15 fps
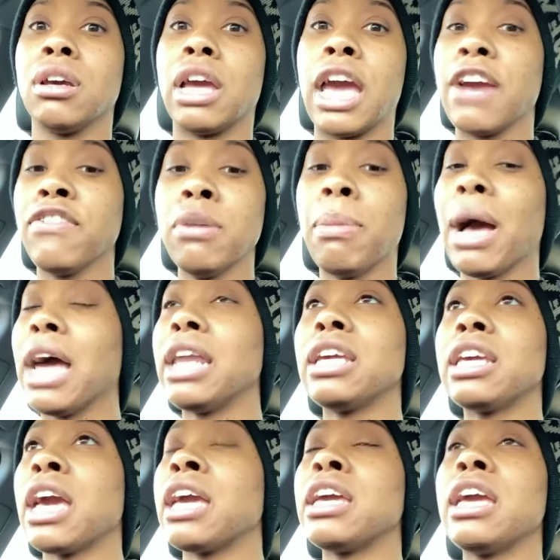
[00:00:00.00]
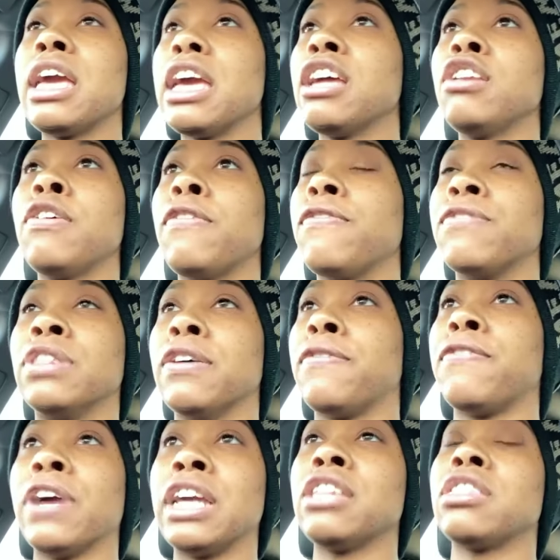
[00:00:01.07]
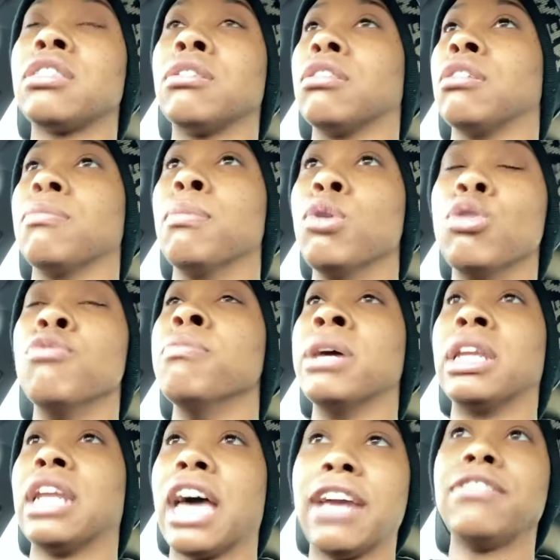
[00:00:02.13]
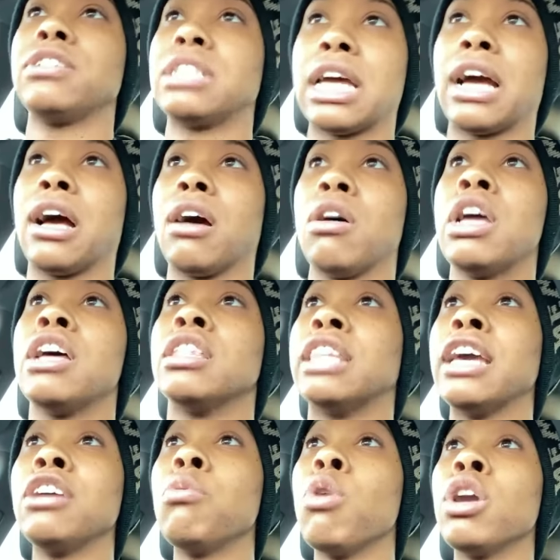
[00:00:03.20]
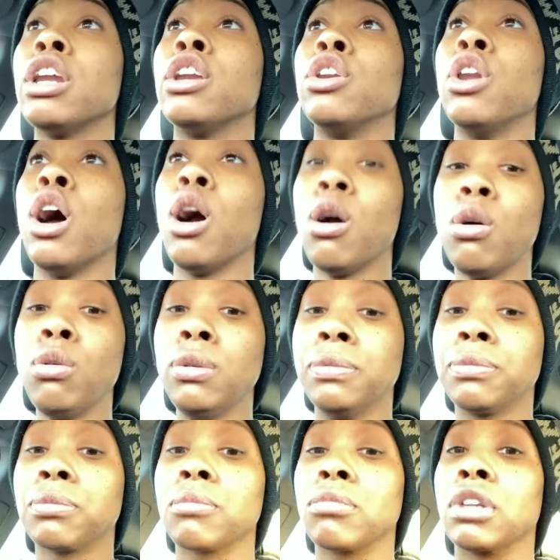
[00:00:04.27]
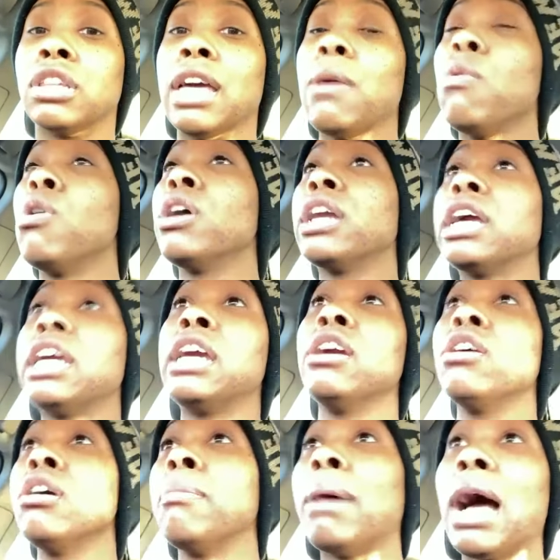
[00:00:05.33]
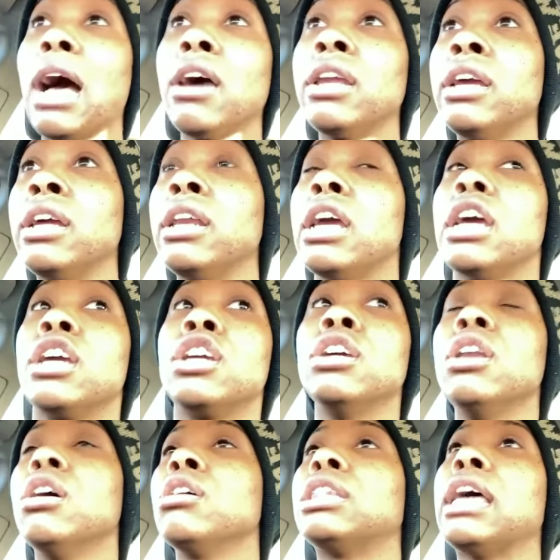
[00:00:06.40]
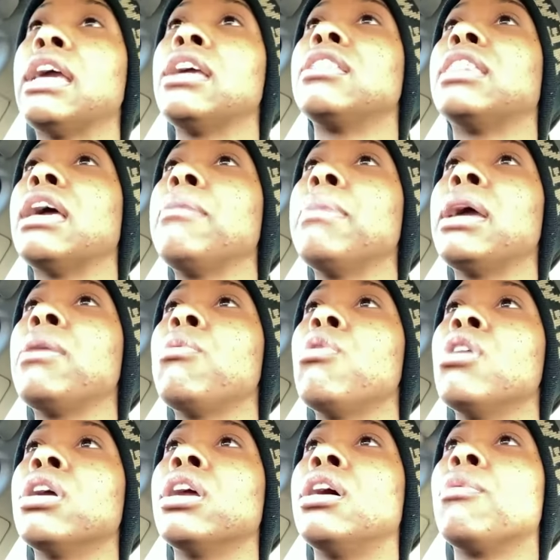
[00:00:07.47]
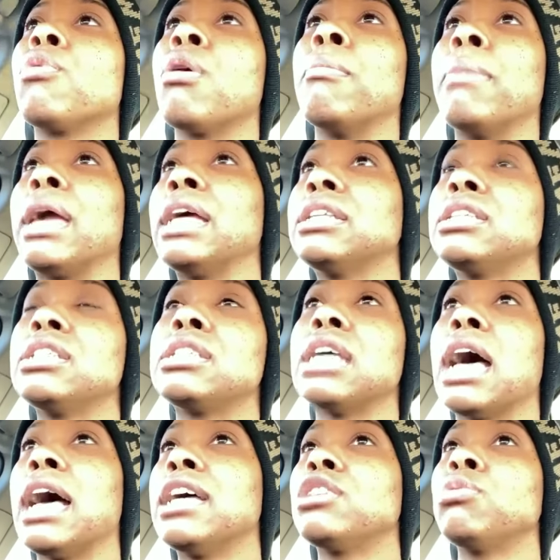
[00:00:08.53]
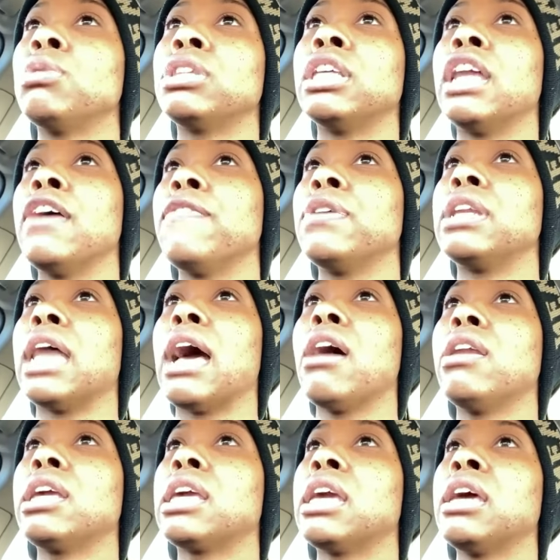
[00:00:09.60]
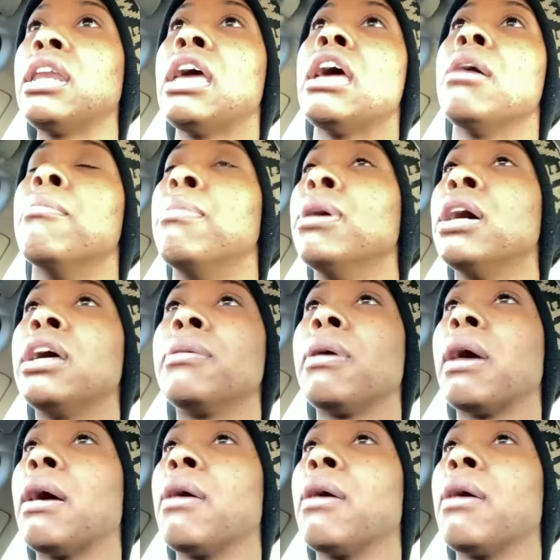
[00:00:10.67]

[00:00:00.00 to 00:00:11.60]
Everybody can't handle the faith movement lifestyle. They want to know. They want to hear about it. You know, they may want to romanticize with it every now and again, but